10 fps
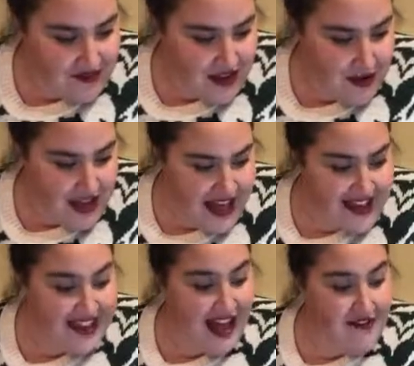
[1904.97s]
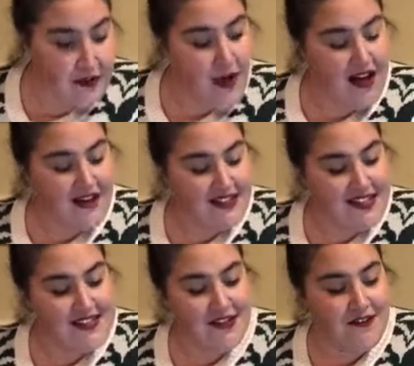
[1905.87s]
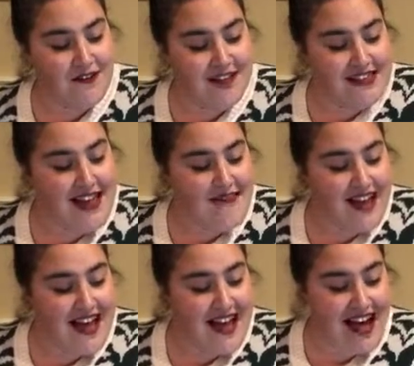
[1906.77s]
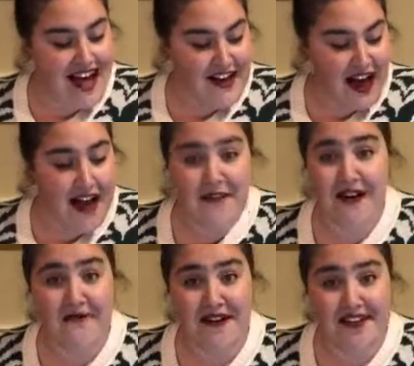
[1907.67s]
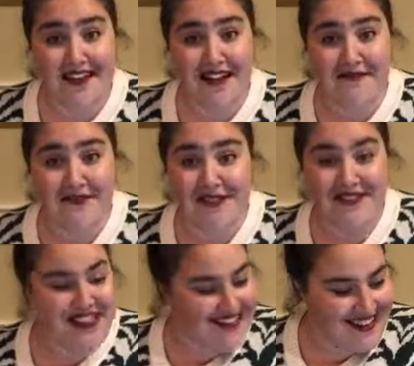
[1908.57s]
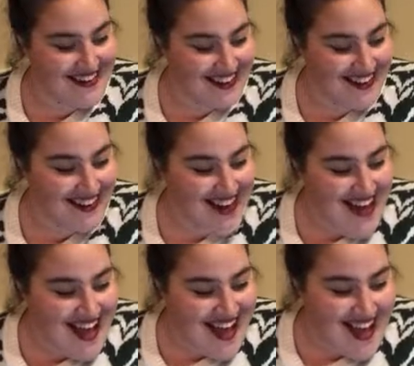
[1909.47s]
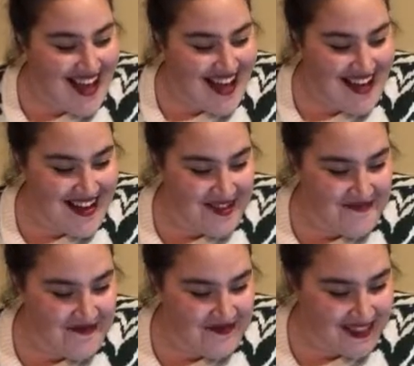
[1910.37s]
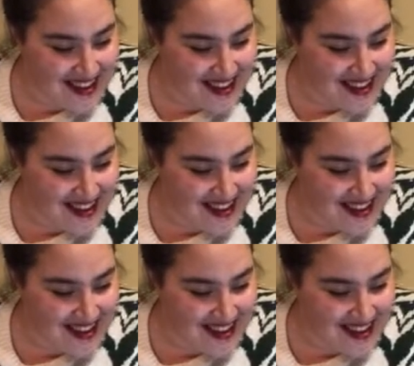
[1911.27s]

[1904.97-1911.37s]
Okay, Kyra Walker says it's her first live, yay. Hi Kyra, welcome. We're so glad you're here. And